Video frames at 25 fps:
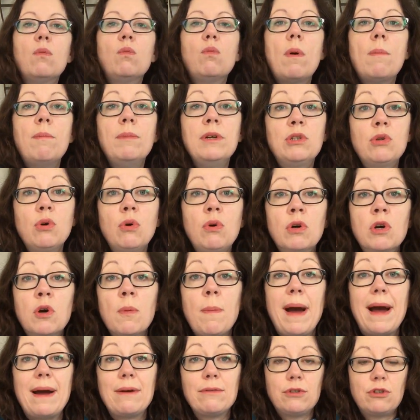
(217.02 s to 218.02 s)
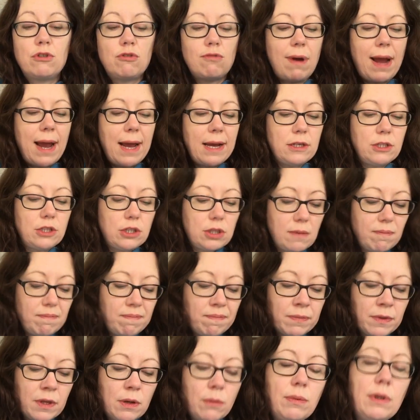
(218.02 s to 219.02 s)
When we talk about stretch,
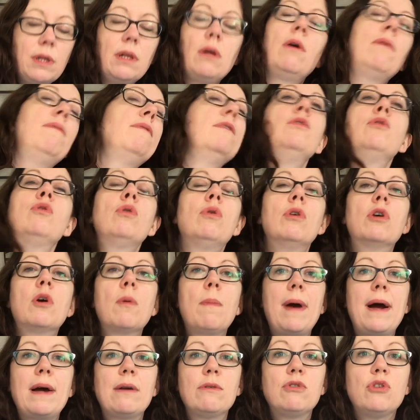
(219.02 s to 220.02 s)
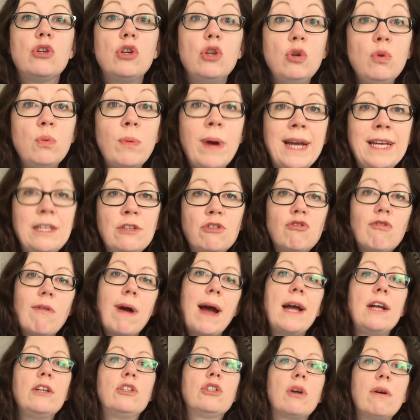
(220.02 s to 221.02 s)
we'll often talk about two-way
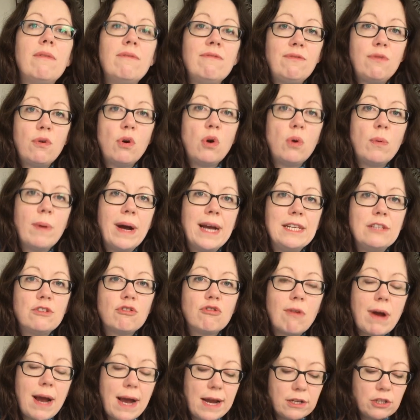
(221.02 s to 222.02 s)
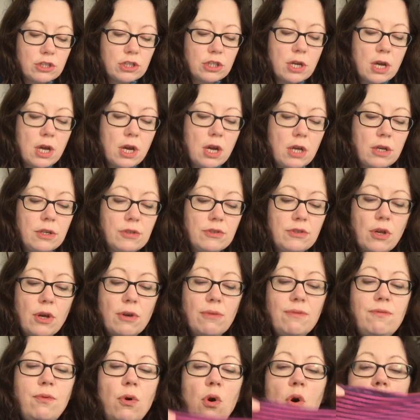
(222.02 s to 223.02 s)
stretch and four-way stretch. So
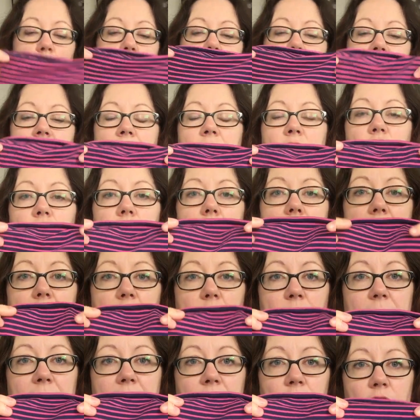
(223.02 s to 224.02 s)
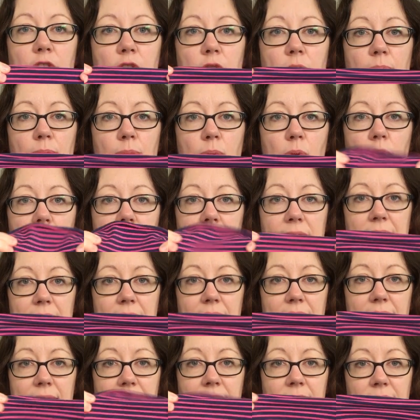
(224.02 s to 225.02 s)
four-way stretch means you can pull it
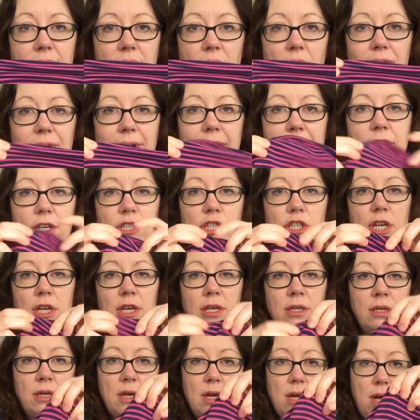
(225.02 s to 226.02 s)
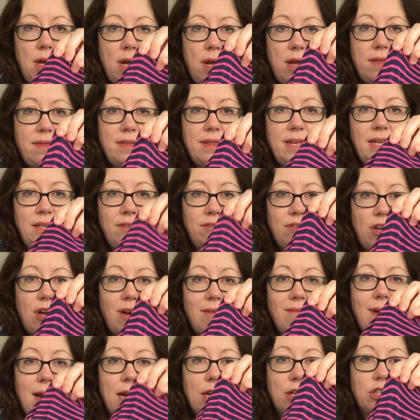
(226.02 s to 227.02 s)
in this direction and this
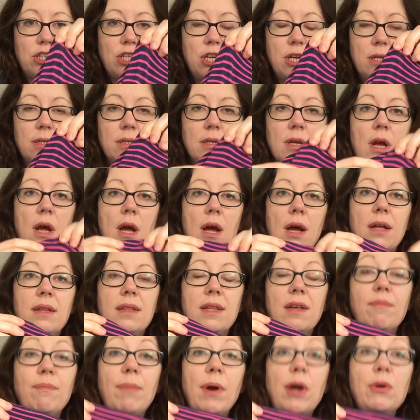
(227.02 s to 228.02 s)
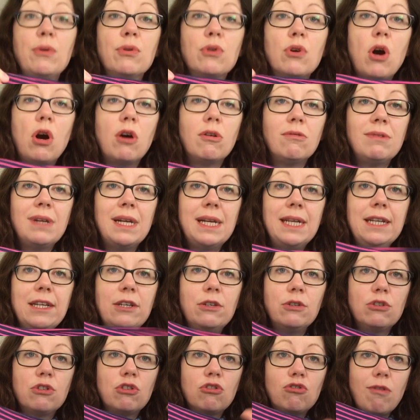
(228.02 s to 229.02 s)
direction, and they've both got a really
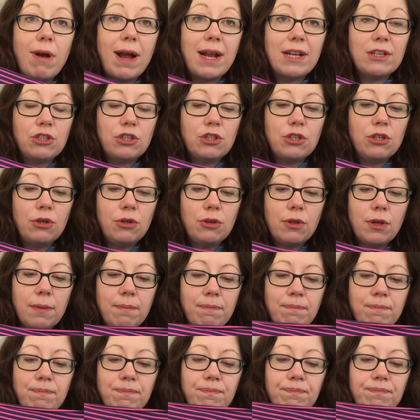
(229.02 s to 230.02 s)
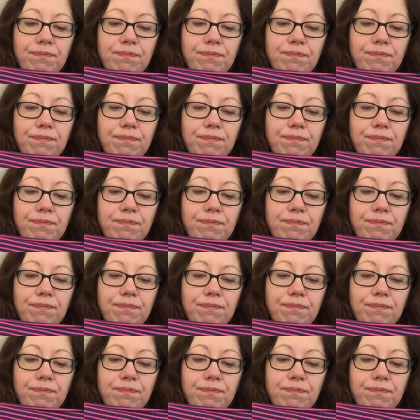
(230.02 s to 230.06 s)
good stretch to them.